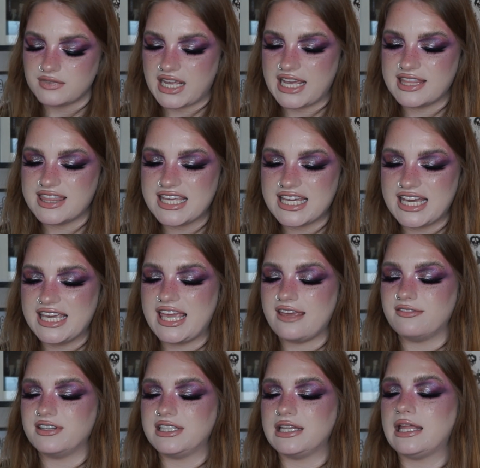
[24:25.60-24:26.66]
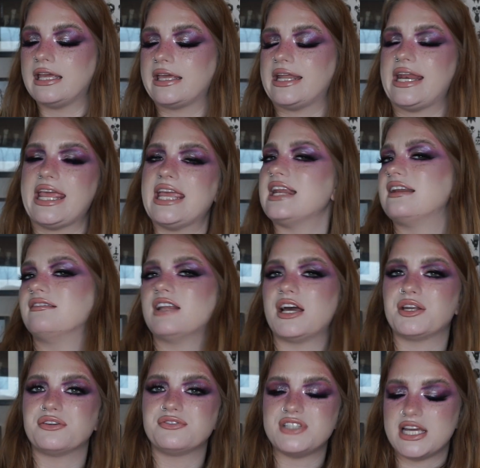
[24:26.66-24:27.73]
I think I gave it like an 8
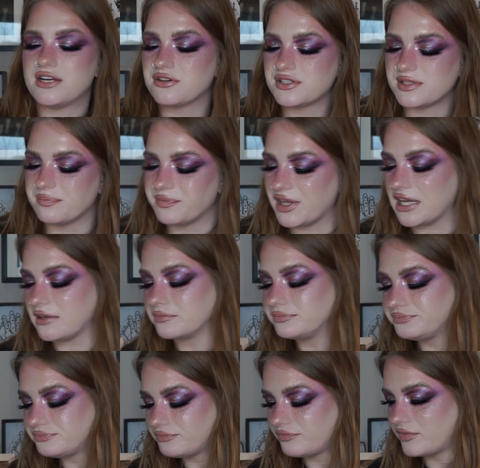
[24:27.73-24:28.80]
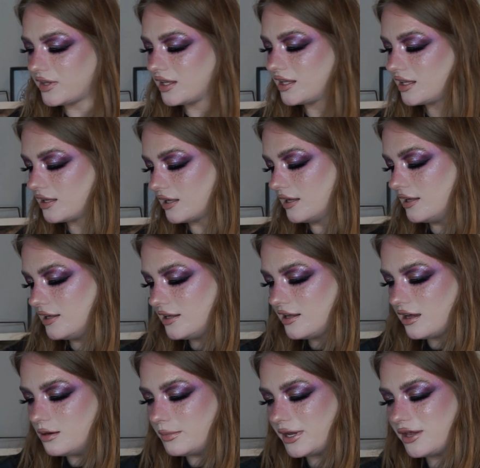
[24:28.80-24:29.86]
out of 10 or something
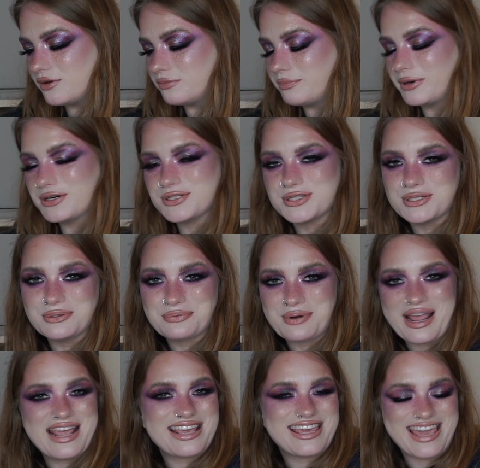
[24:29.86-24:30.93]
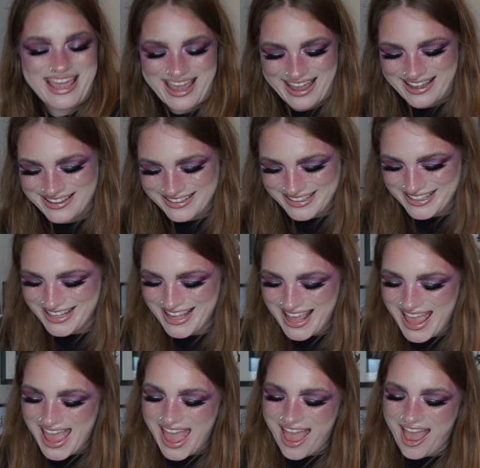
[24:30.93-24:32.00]
in my own personal ranking.
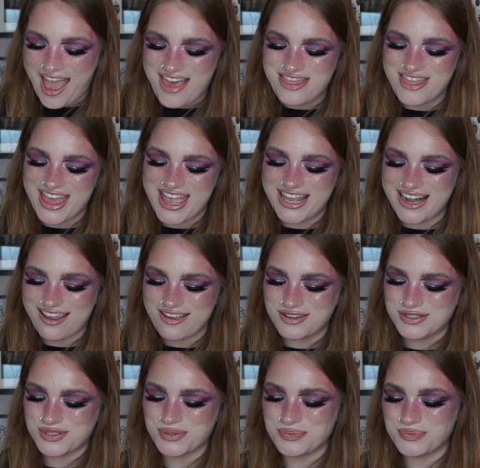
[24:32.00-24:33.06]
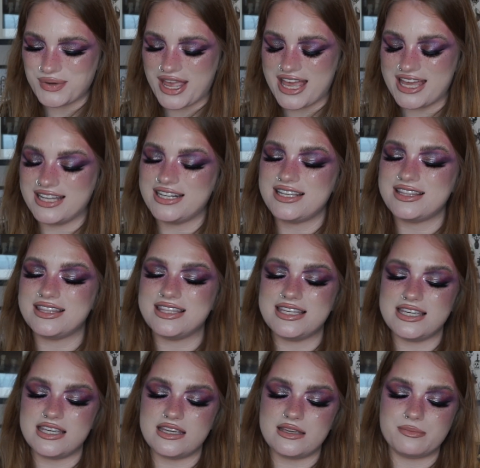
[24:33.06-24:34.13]
And then I also read
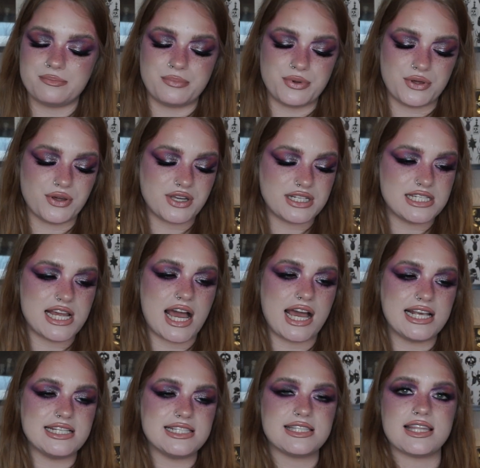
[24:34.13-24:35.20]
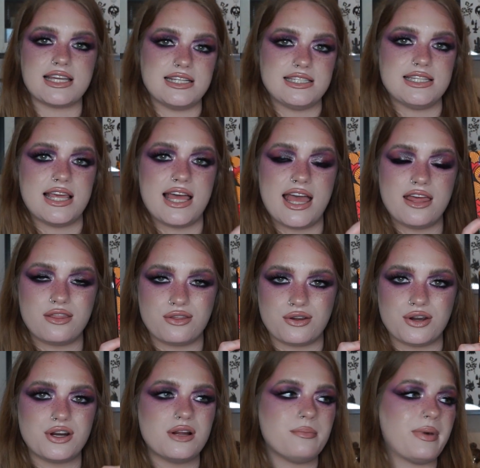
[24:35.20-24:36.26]
the book Ties That
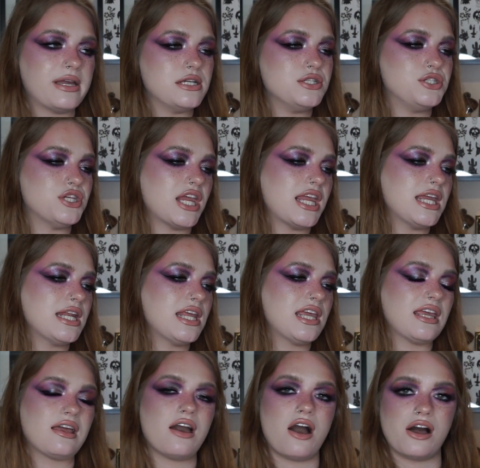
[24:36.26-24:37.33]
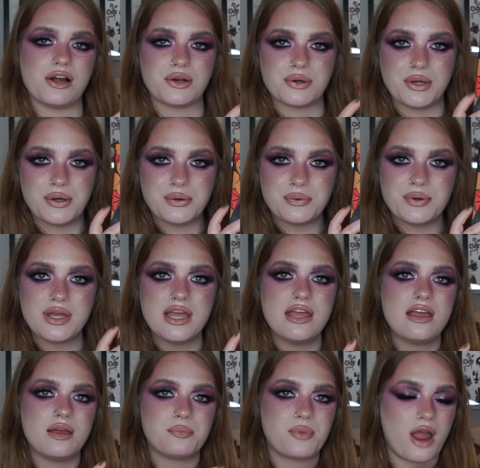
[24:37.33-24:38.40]
Tether by Jane Igharo.
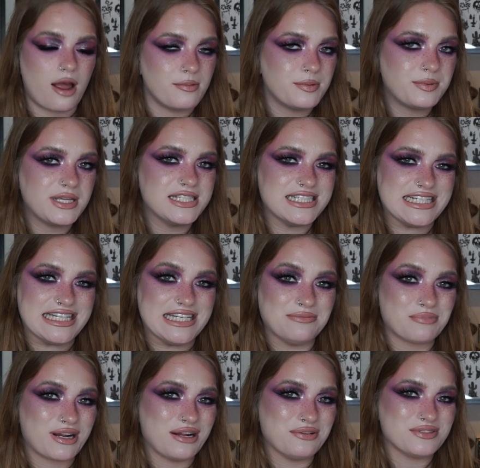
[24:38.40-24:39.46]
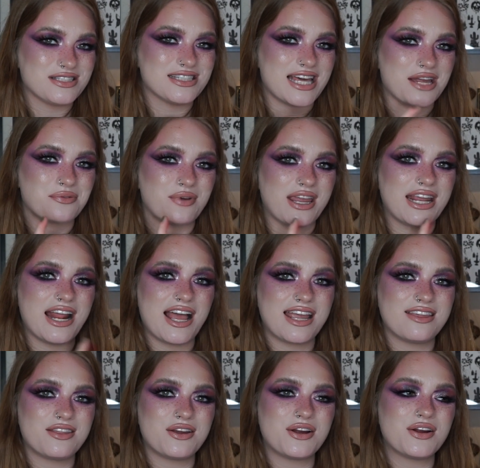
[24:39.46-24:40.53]
Probably didn't pronounce that right
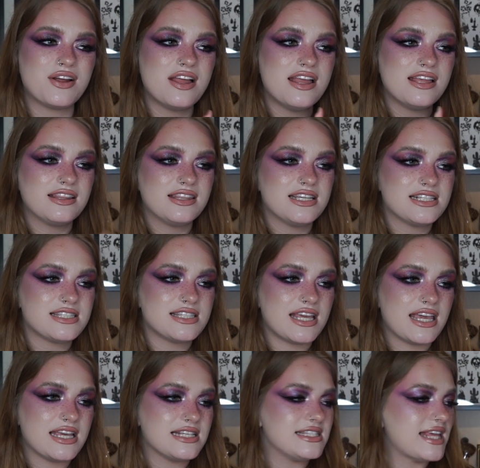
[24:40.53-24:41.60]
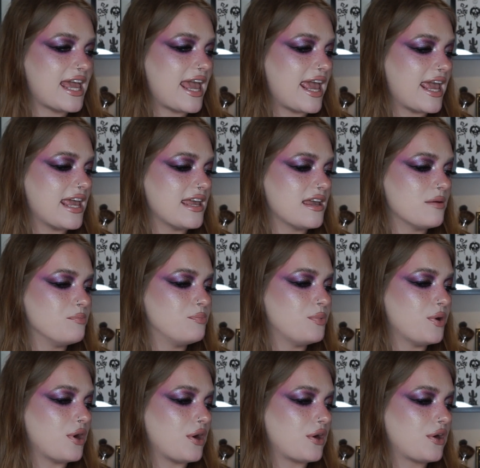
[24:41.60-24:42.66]
either. This is a
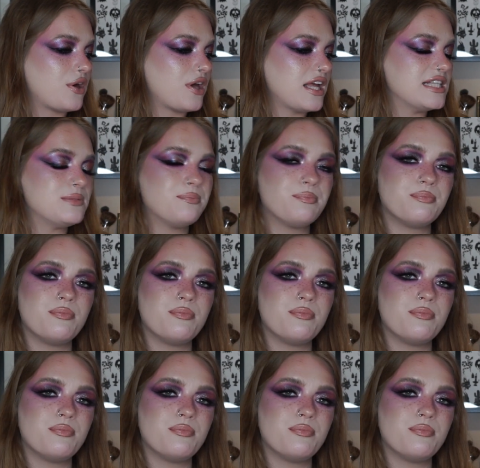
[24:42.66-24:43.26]
book, it's